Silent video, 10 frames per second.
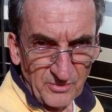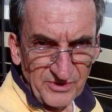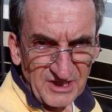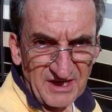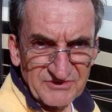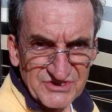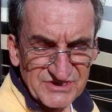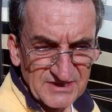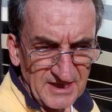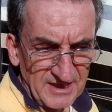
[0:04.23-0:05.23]
wheel covers.
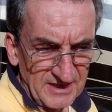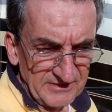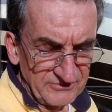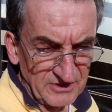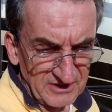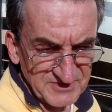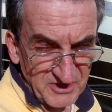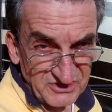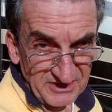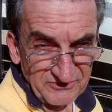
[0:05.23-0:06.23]

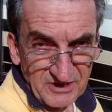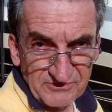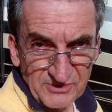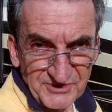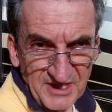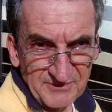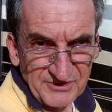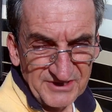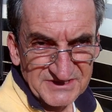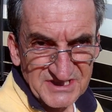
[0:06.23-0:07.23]
Especially if you're a
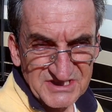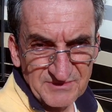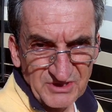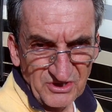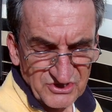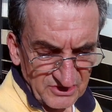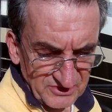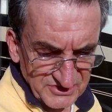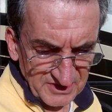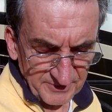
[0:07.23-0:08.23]
full-timer, is this something you should
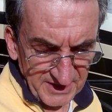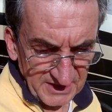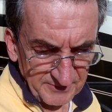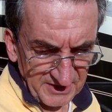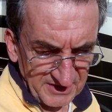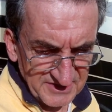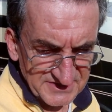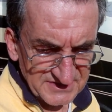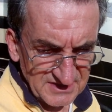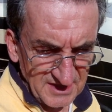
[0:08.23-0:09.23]
consider buying?
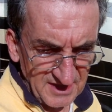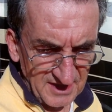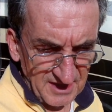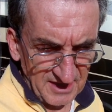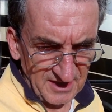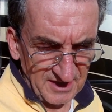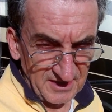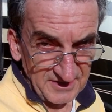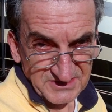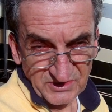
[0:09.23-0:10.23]
Because
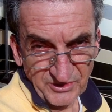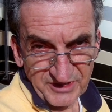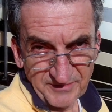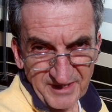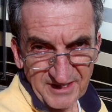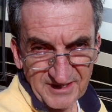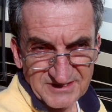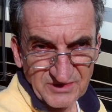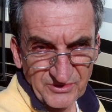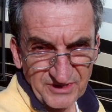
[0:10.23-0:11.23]
is it worth the money?
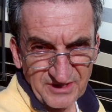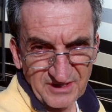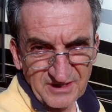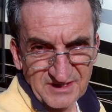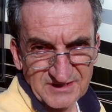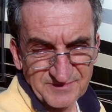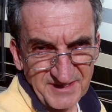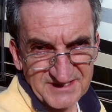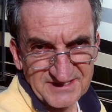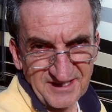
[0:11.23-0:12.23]
Is it worth the
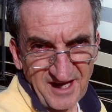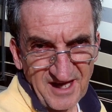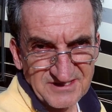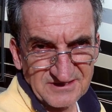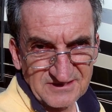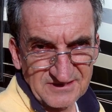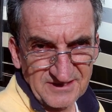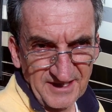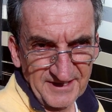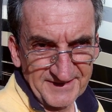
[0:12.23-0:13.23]
expense, the
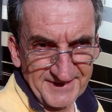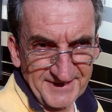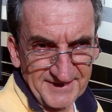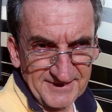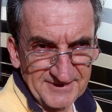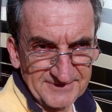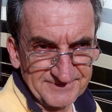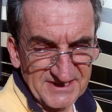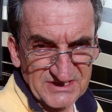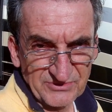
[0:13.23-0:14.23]
hassle, and
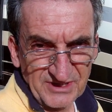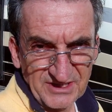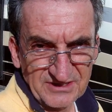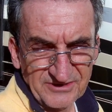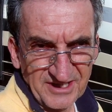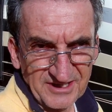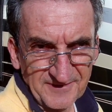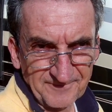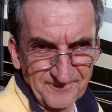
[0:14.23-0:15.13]
does it really do anything?